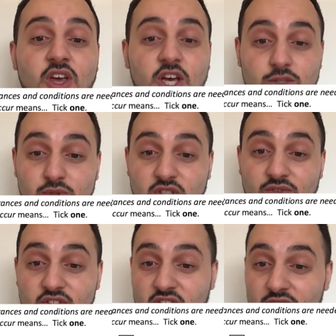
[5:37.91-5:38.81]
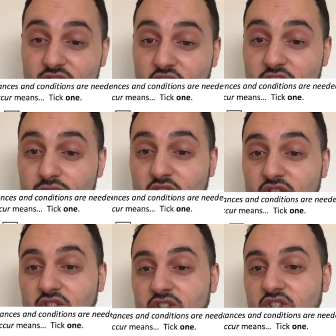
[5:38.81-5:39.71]
A specific set of
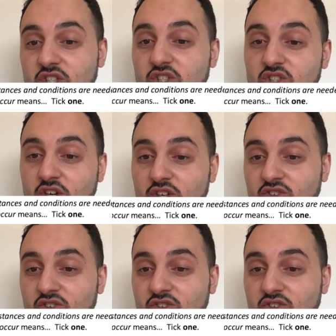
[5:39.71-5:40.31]
circumstances and conditions are